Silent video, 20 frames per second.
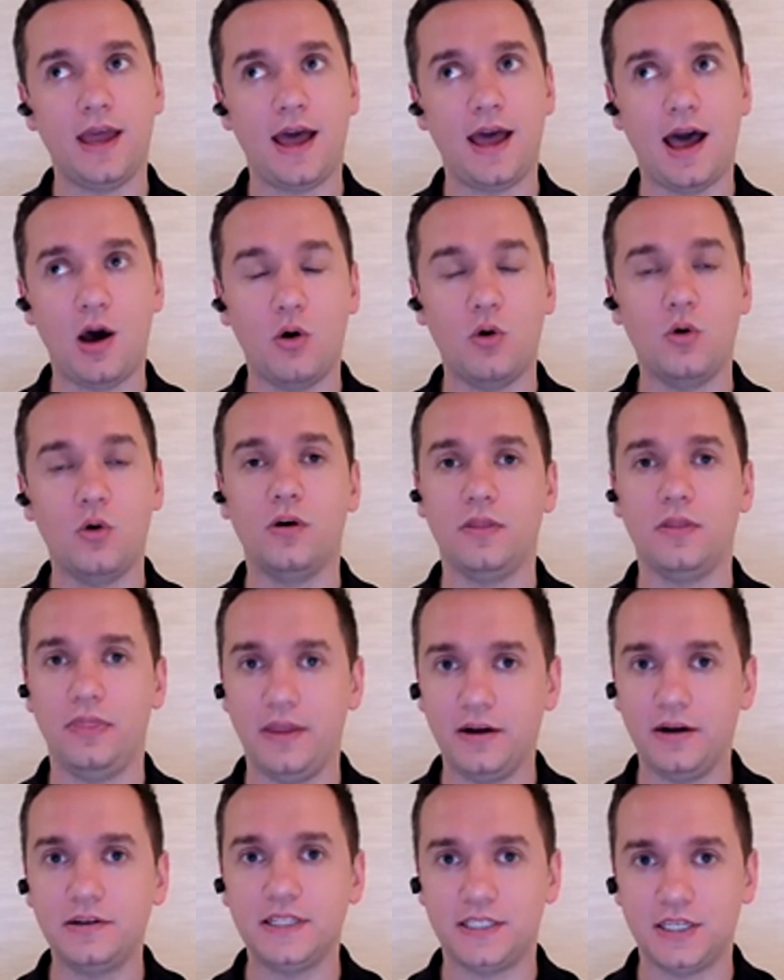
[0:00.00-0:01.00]
how
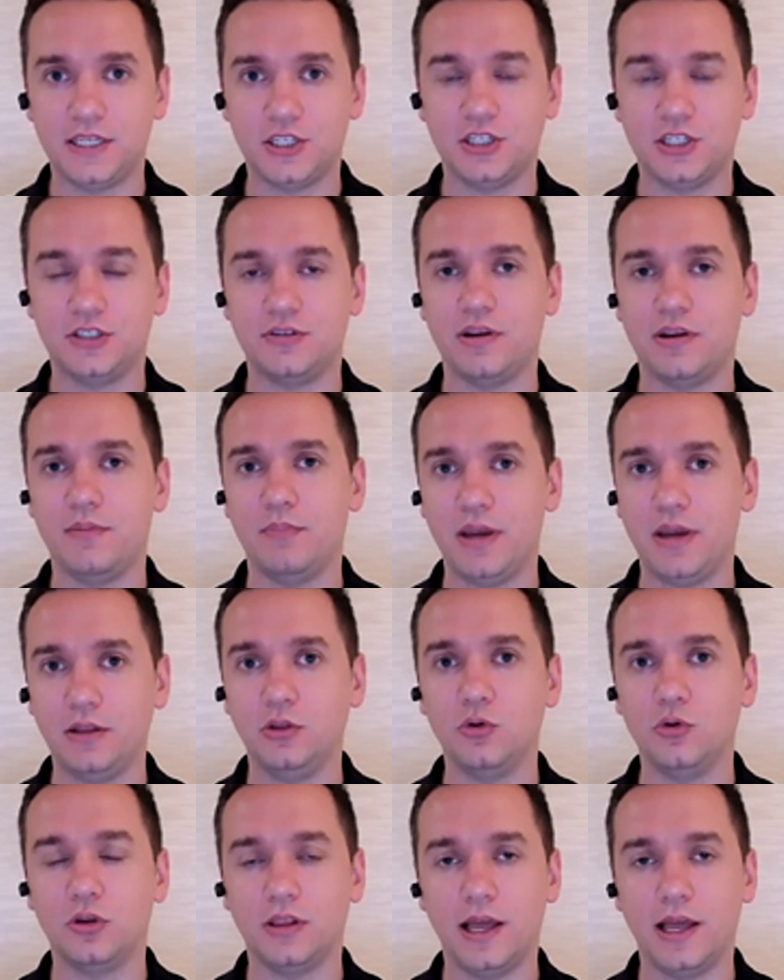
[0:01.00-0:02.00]
their decision tree may
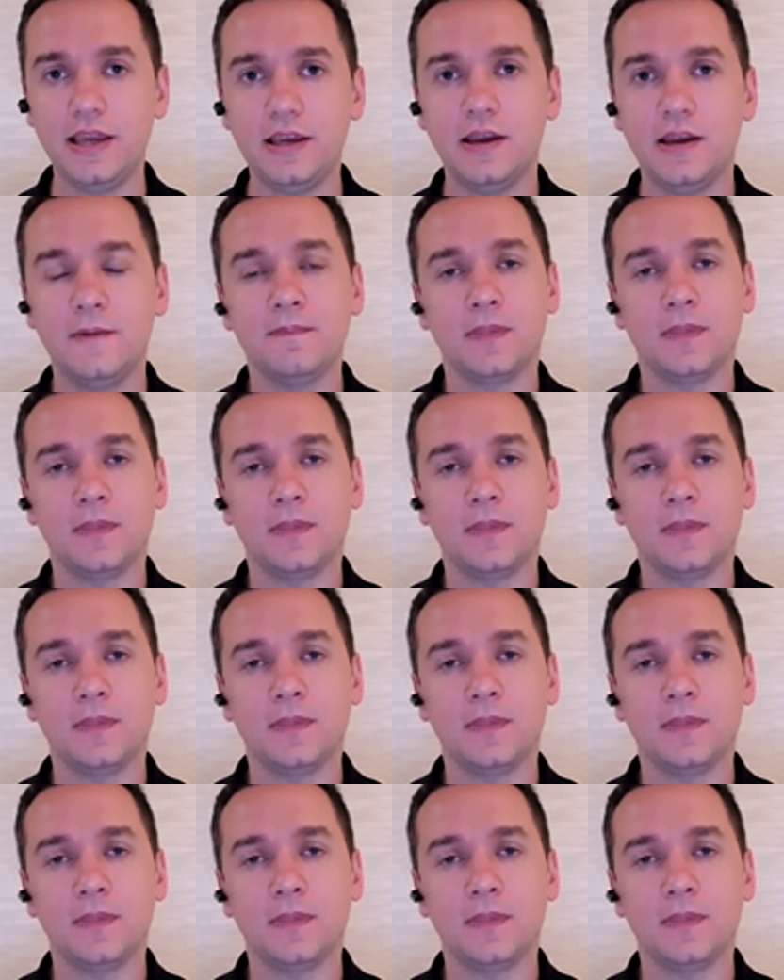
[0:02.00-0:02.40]
look like?